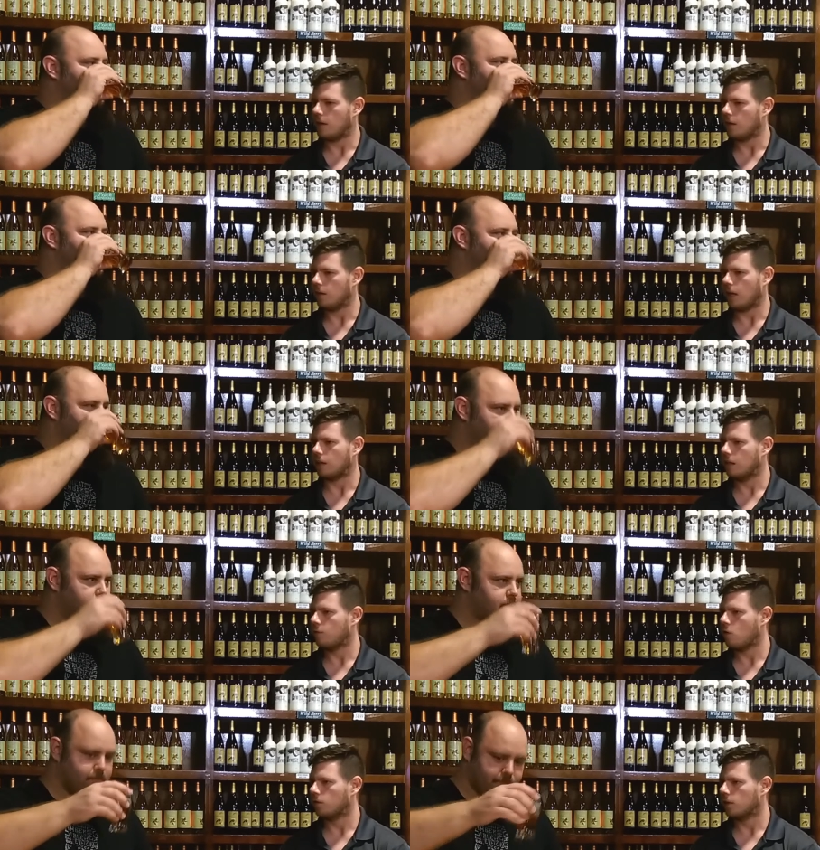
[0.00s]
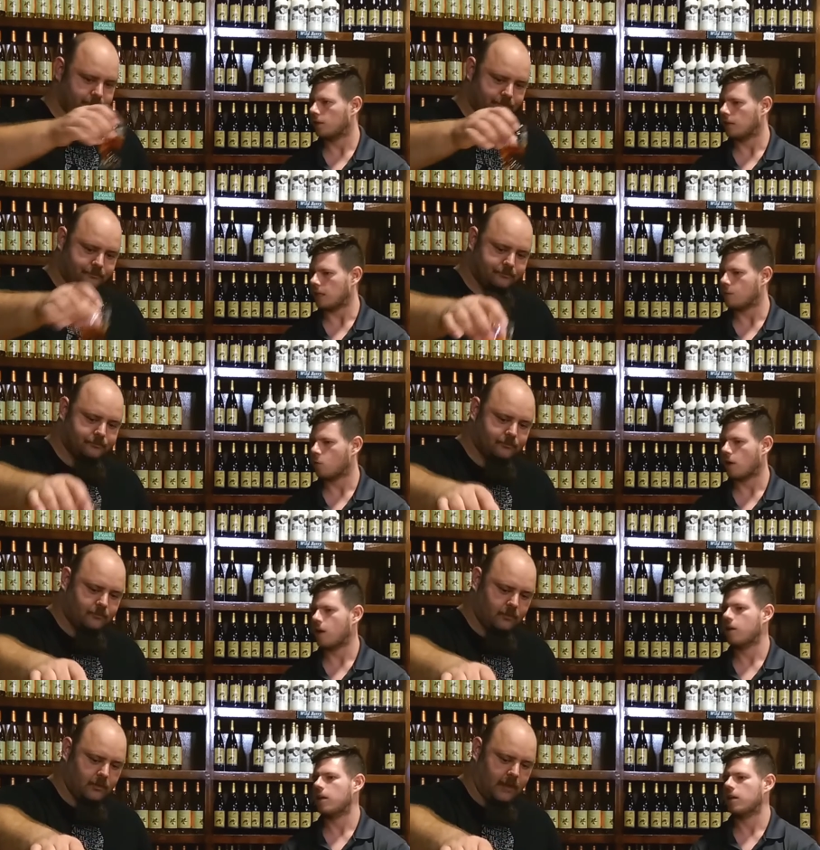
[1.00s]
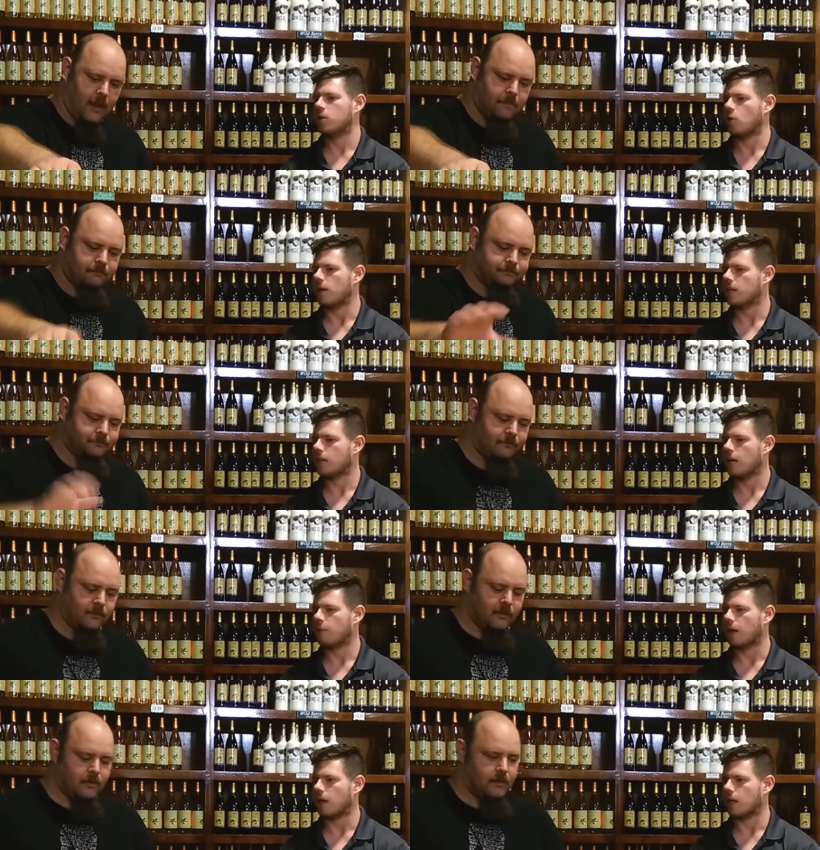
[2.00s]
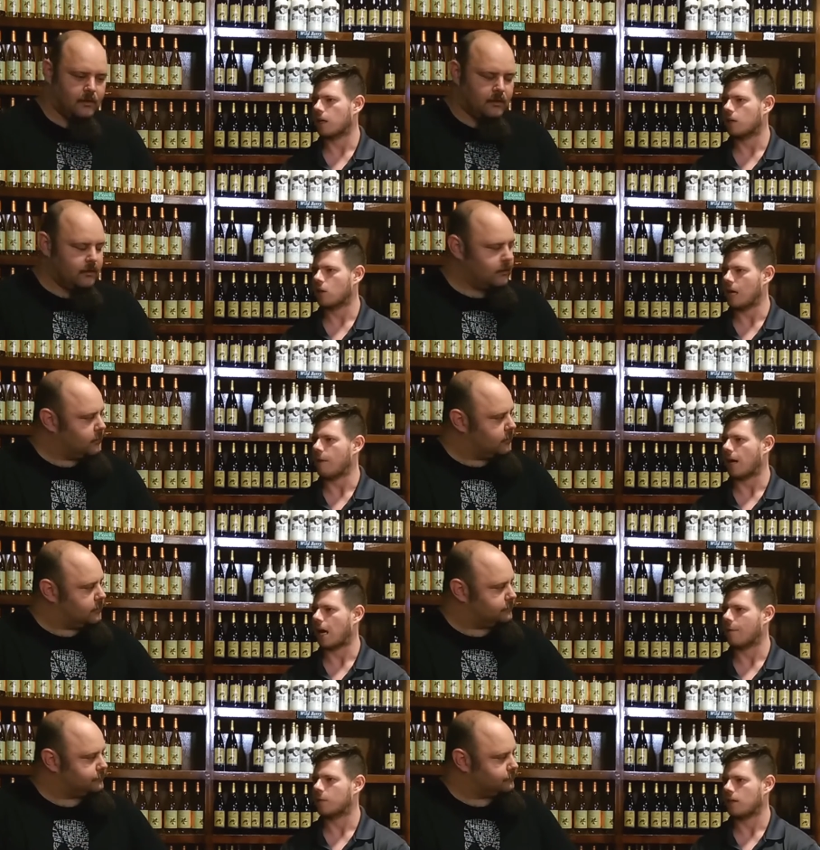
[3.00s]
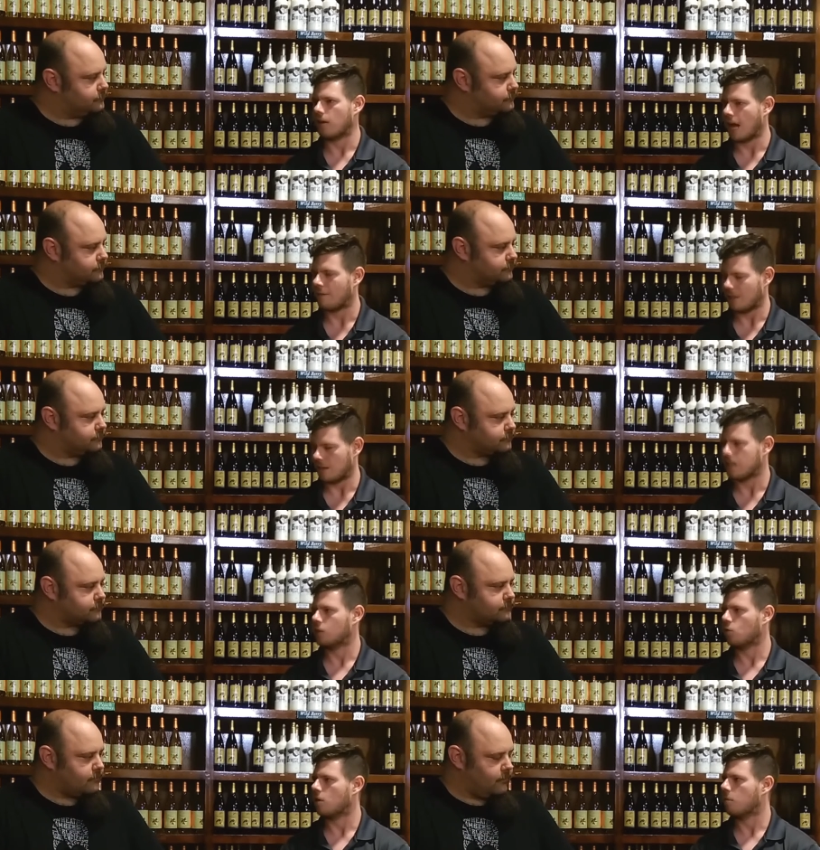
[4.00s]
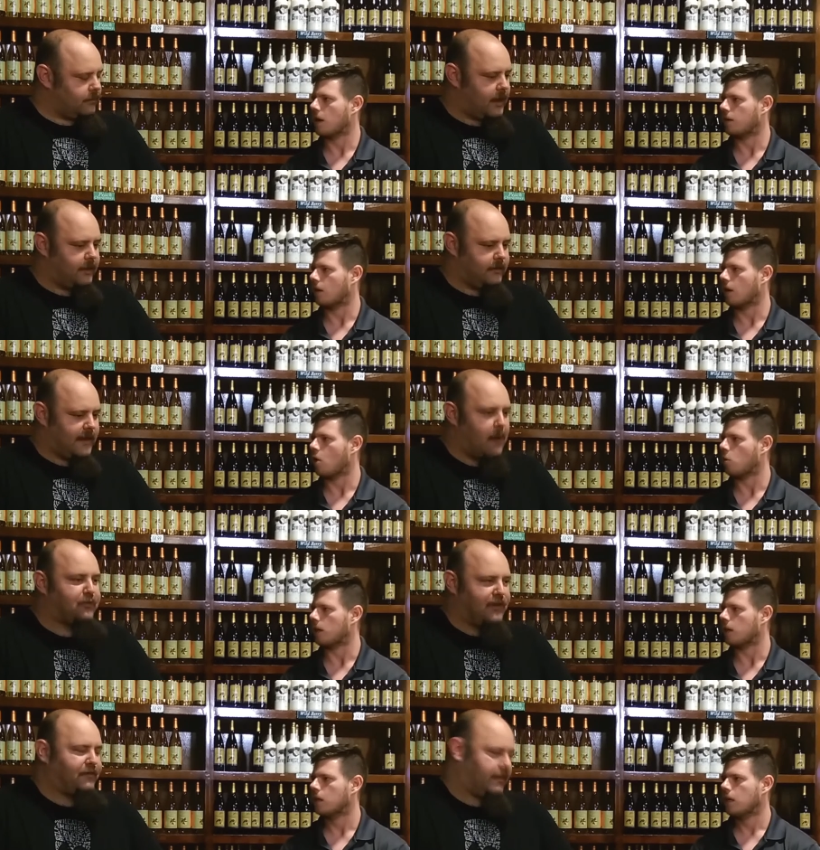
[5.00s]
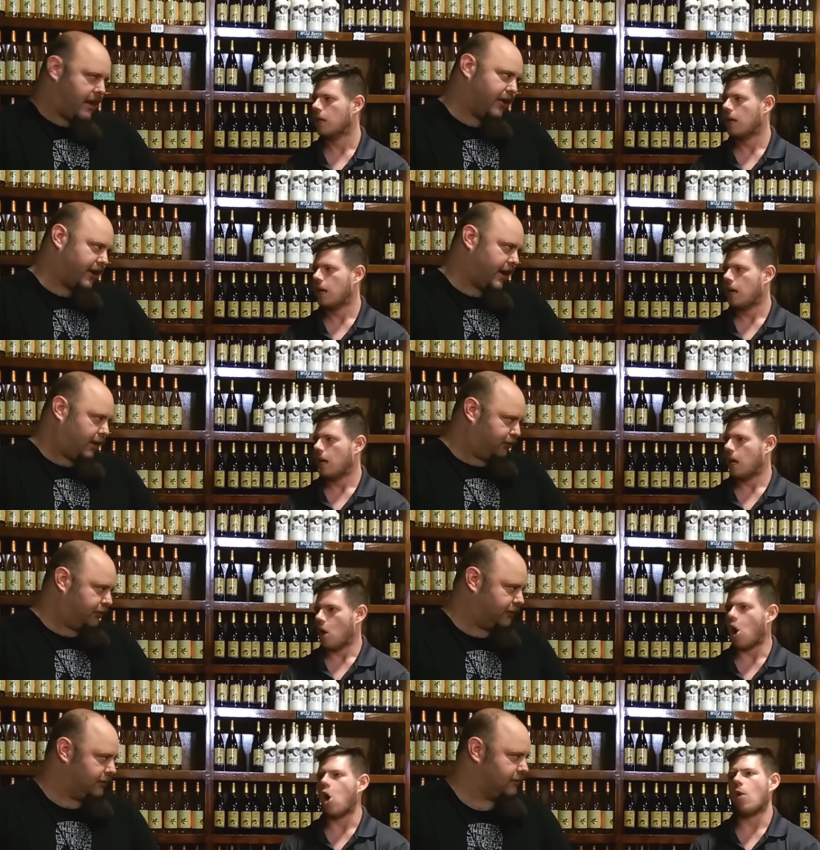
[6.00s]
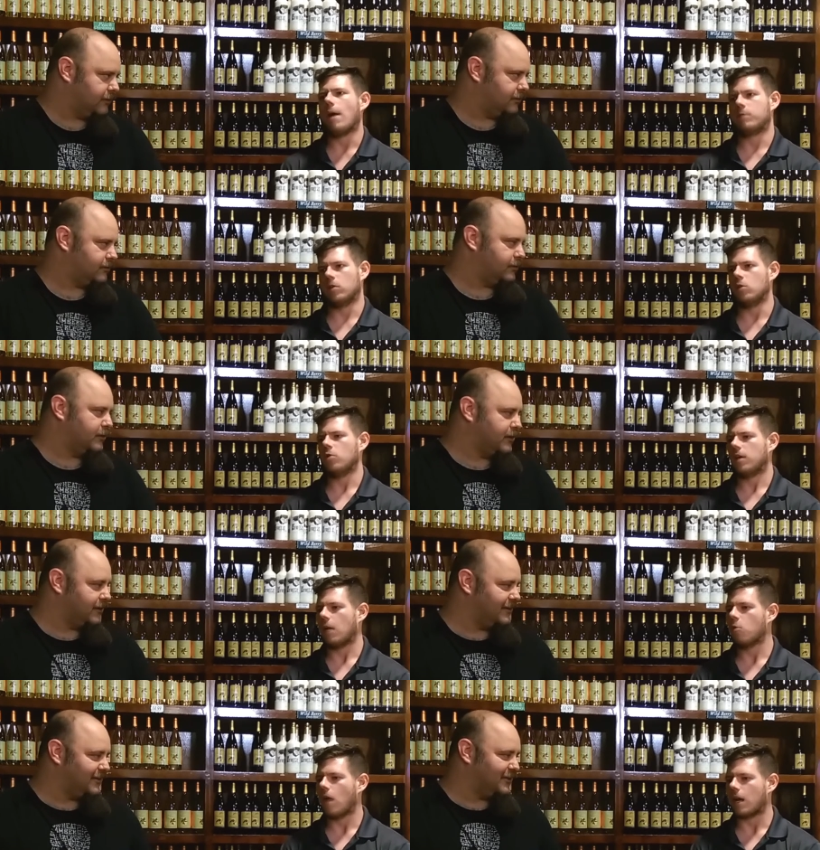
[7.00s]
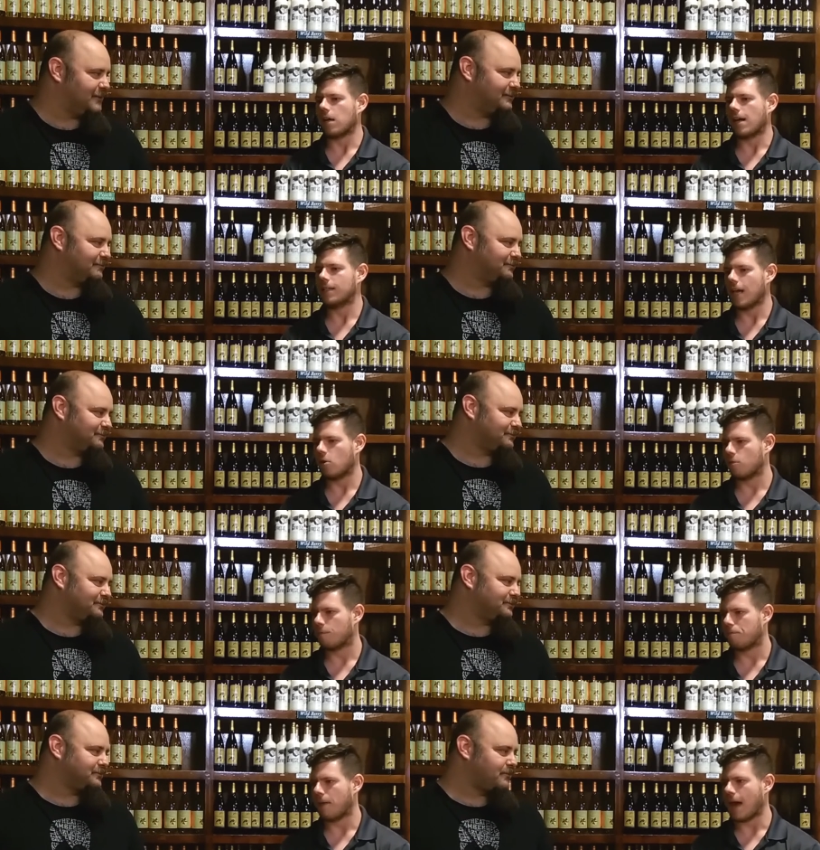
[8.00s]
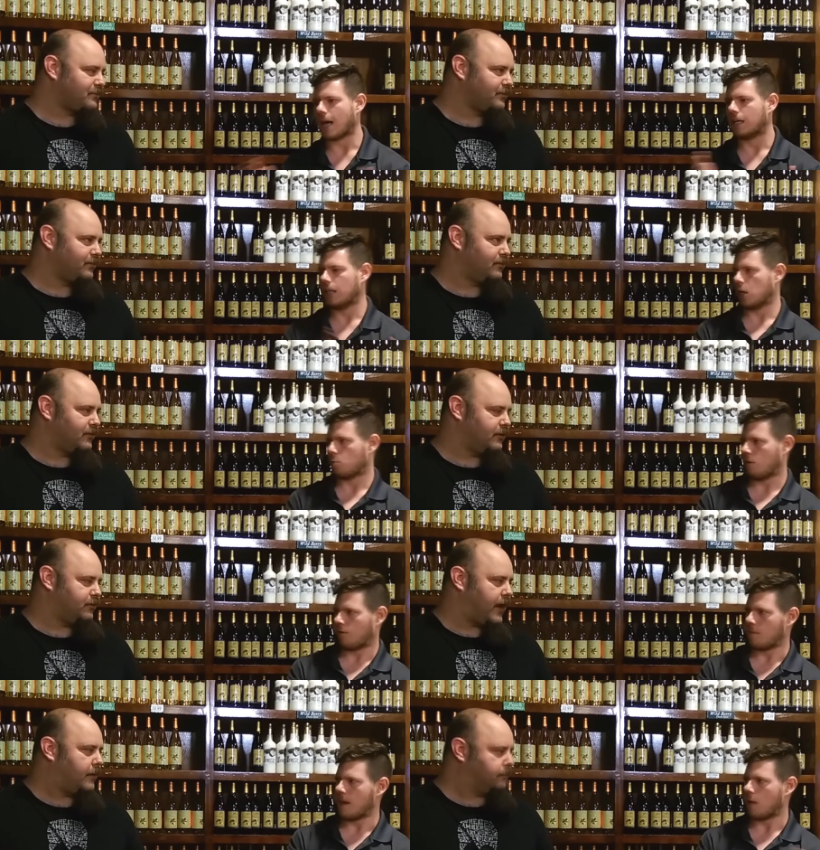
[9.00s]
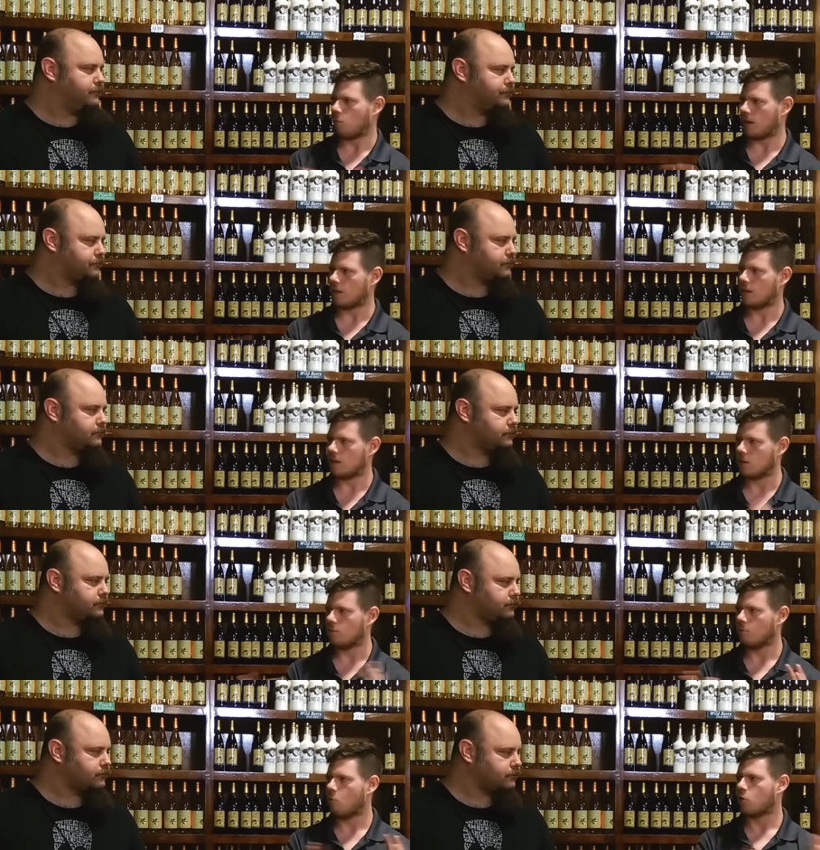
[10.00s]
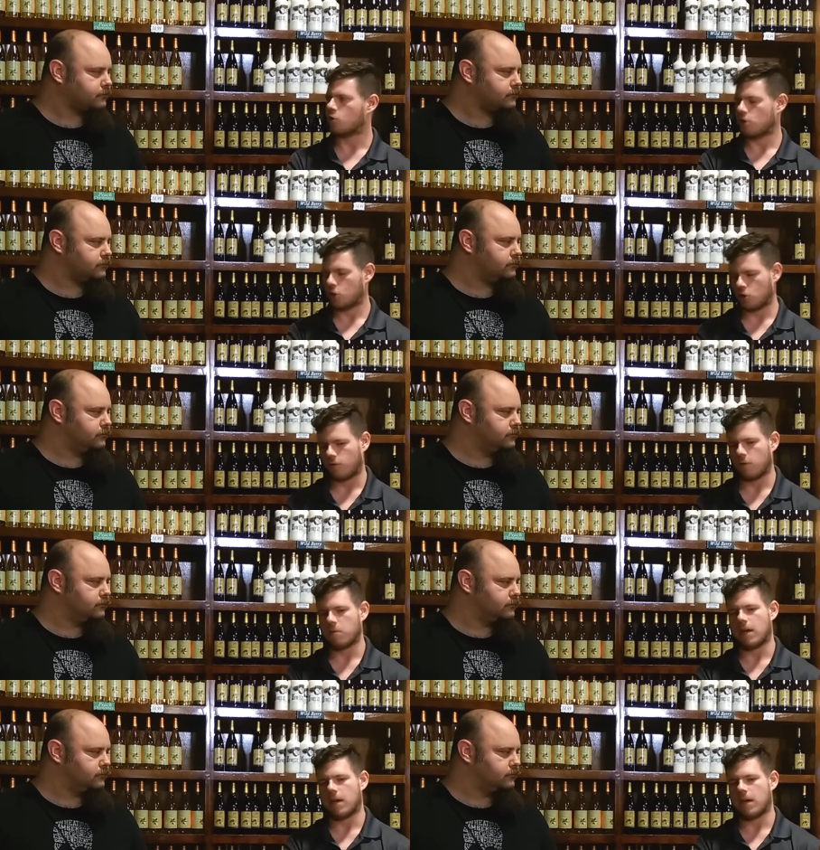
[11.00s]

Speaker 1: Any I live over in the Ybor area, yeah. so anytime I am at Coppertail, I have at least one pint yeah. of the Unholy. And that was
Speaker 2: definitely Americanized. Oh,
Speaker 1: absolutely. I, I, I, dialed back a little bit from yeah. that and went a little bit more traditional from